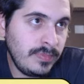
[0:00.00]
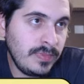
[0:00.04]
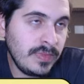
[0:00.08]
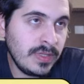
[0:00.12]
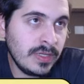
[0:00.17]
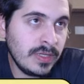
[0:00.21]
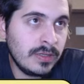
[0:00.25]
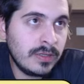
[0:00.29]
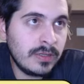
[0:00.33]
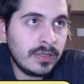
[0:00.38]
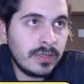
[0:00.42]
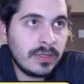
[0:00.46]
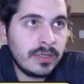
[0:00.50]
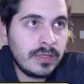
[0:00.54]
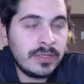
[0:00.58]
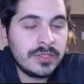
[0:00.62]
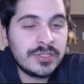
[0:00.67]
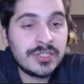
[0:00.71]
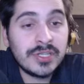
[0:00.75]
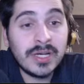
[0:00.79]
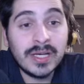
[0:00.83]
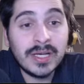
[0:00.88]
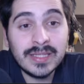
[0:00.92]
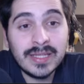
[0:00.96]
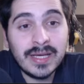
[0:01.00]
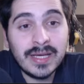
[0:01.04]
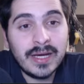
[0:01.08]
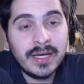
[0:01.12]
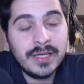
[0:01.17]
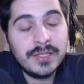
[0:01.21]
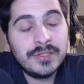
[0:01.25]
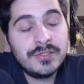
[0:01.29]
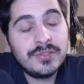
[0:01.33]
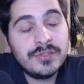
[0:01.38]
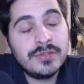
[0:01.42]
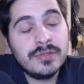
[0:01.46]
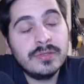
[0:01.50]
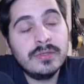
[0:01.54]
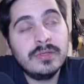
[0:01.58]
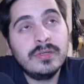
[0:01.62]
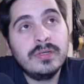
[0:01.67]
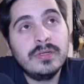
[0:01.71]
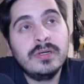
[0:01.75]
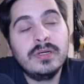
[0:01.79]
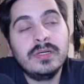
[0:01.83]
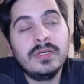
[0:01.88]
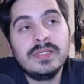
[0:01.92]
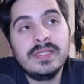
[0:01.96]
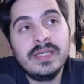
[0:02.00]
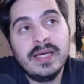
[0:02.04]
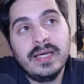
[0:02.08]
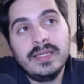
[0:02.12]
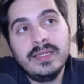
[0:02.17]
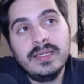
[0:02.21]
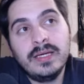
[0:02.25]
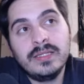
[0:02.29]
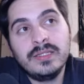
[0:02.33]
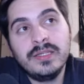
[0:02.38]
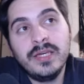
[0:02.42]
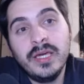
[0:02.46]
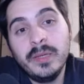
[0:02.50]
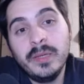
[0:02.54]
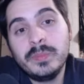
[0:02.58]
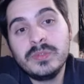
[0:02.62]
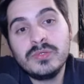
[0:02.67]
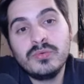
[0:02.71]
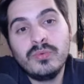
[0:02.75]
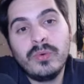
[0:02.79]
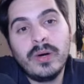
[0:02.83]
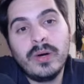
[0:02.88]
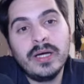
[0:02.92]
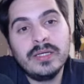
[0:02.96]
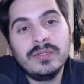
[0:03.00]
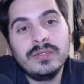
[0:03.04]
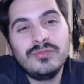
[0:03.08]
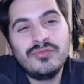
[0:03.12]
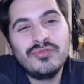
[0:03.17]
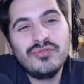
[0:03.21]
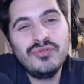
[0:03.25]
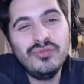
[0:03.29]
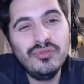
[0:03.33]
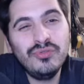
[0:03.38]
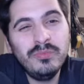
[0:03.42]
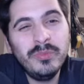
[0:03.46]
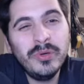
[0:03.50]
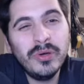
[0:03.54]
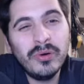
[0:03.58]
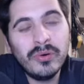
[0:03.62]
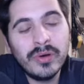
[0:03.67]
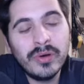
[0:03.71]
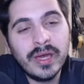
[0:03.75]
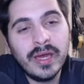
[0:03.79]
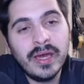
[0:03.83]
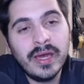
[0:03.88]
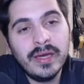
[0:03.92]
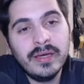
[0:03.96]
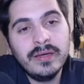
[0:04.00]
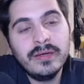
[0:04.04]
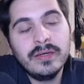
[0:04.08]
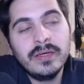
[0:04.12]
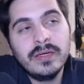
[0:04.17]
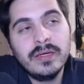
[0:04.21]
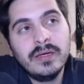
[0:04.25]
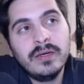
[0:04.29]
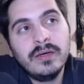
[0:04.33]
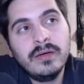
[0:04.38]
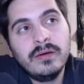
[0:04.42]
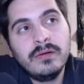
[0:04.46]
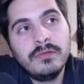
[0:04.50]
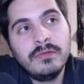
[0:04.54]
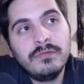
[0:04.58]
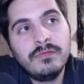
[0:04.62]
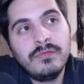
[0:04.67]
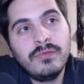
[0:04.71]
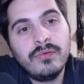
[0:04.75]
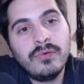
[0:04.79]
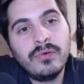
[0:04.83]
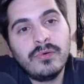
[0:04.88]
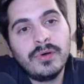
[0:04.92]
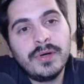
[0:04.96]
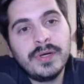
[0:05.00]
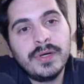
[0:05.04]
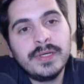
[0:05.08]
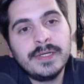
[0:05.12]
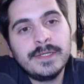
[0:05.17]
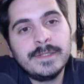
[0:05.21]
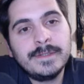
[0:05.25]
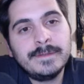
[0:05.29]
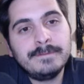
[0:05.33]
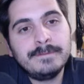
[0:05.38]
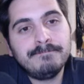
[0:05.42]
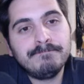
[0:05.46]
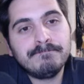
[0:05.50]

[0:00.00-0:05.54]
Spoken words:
Deitch said that Gibbs White should be okay for